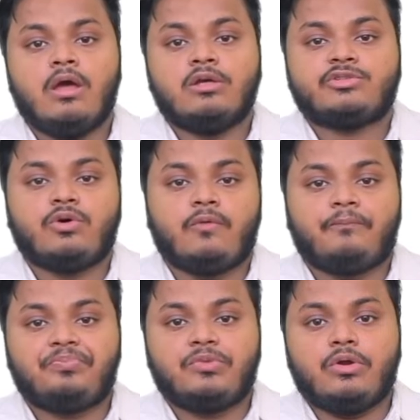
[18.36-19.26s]

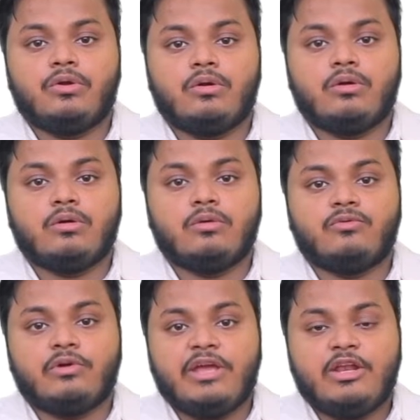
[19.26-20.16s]
So
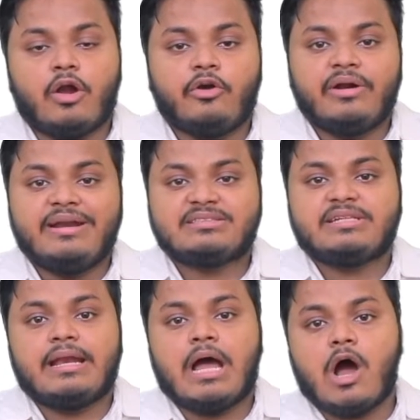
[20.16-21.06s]
in order to
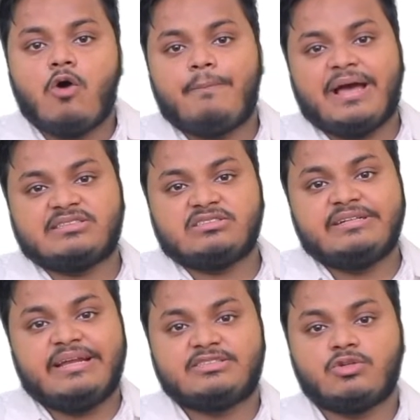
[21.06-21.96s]
understand how passage
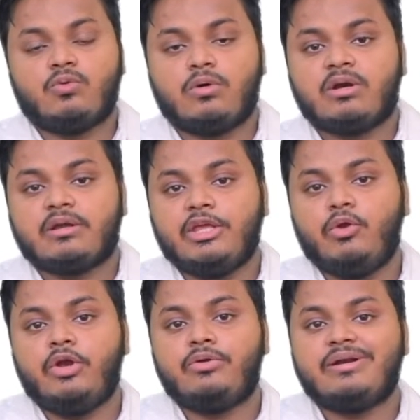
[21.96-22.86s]
indexing work,
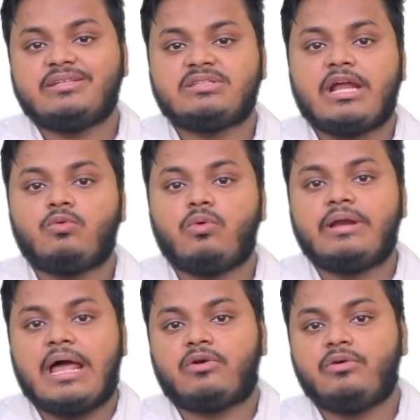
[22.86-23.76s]
you need to understand
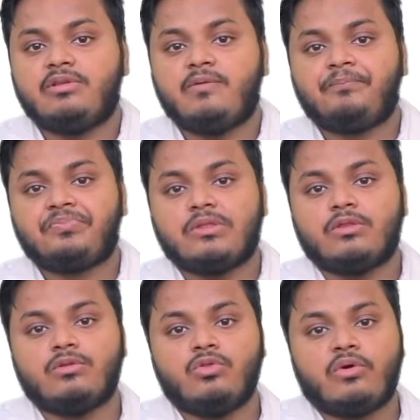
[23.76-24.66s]
one algorithm
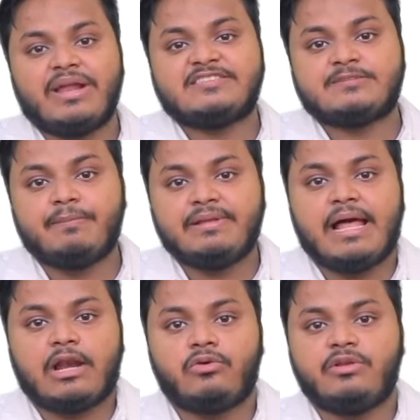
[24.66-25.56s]
known as Smith
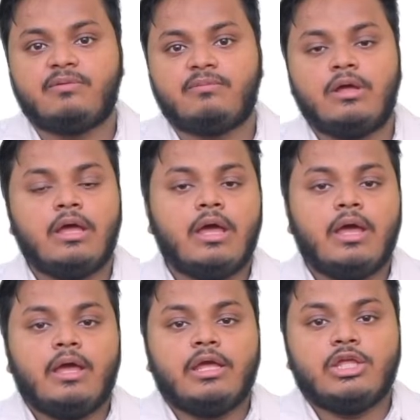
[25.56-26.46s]
algorithm.
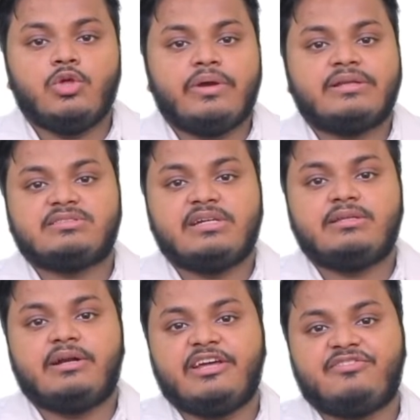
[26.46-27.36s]
You can see
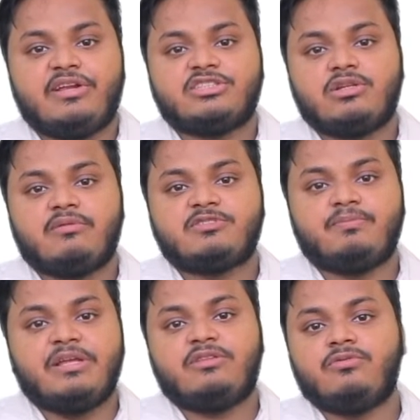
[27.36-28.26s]
the definition of
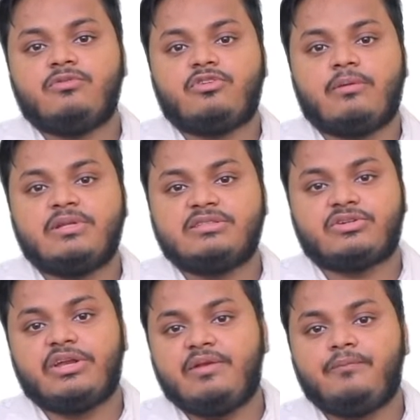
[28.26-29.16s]
Smith from the
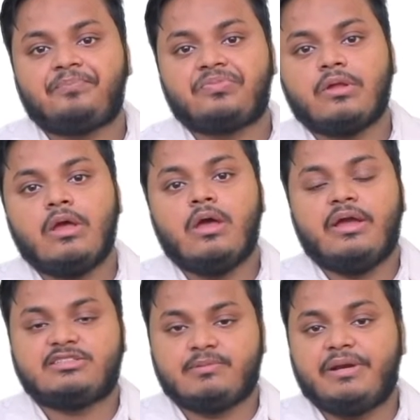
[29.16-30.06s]
screen.
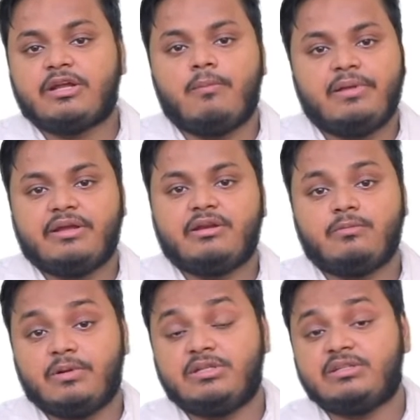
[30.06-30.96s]
It's a bit
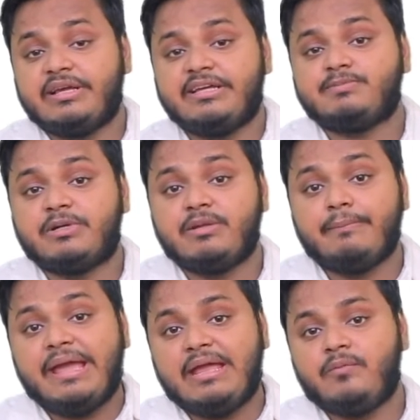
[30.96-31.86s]
complicated, but the
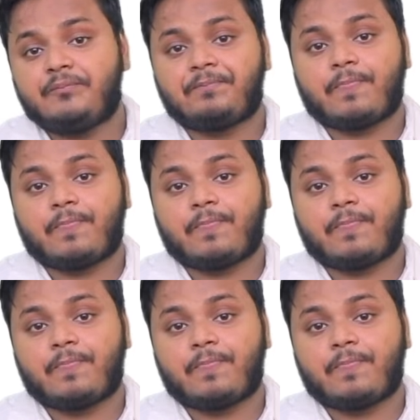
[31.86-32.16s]
main